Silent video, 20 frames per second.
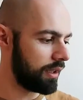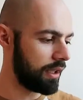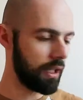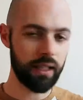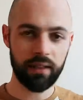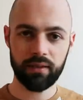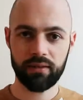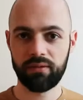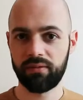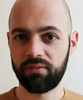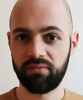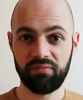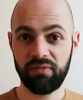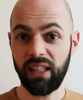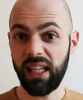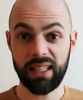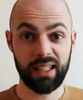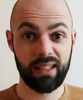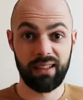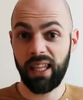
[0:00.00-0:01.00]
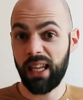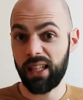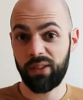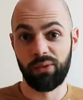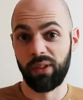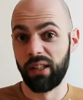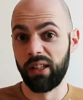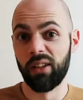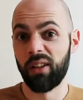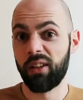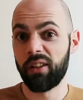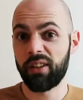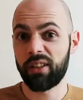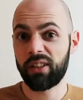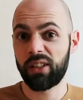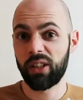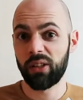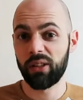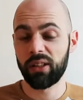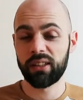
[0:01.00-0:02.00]
Alright, that's really all there
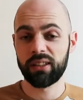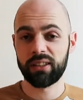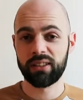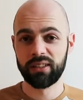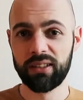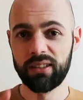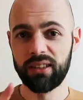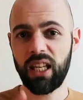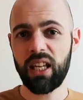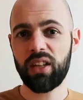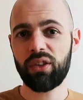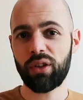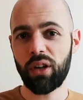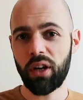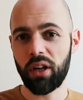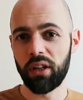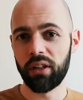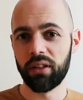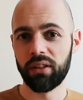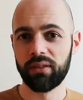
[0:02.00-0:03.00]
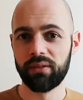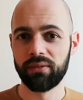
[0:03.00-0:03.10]
is to it. Intro.